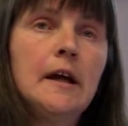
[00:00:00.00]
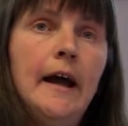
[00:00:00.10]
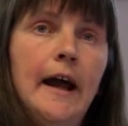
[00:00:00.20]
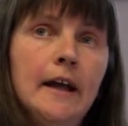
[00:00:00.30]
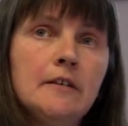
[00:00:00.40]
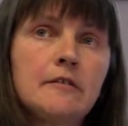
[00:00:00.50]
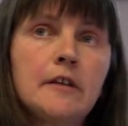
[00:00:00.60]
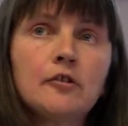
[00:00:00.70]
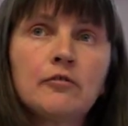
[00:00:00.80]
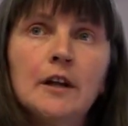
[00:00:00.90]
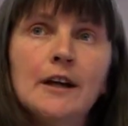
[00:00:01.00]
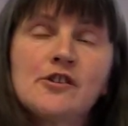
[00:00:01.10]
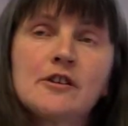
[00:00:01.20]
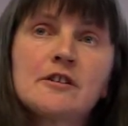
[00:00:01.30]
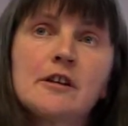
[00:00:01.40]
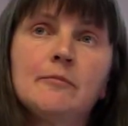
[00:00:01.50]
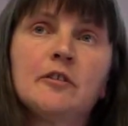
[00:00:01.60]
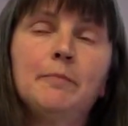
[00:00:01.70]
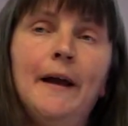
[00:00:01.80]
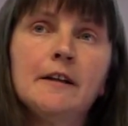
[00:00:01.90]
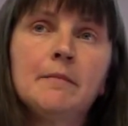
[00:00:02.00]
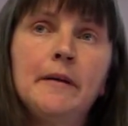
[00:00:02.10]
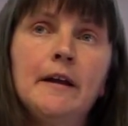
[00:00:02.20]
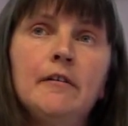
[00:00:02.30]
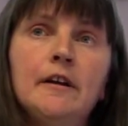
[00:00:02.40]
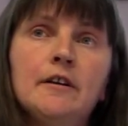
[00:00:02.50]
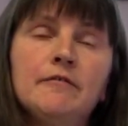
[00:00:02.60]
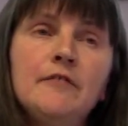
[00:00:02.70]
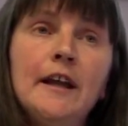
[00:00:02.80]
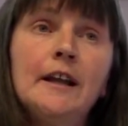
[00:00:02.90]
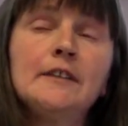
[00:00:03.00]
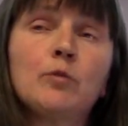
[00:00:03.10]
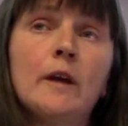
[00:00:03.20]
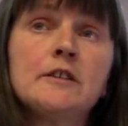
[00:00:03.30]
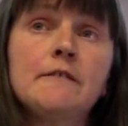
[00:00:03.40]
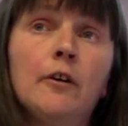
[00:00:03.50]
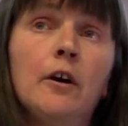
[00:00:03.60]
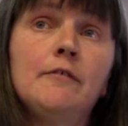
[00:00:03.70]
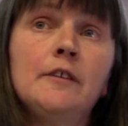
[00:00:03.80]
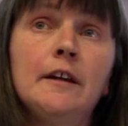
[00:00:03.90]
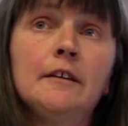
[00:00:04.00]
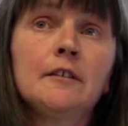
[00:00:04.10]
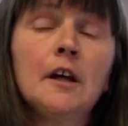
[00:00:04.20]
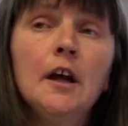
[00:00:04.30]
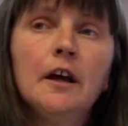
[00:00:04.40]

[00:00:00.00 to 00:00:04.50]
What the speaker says: and those relationships spanned a period of nearly 25 years.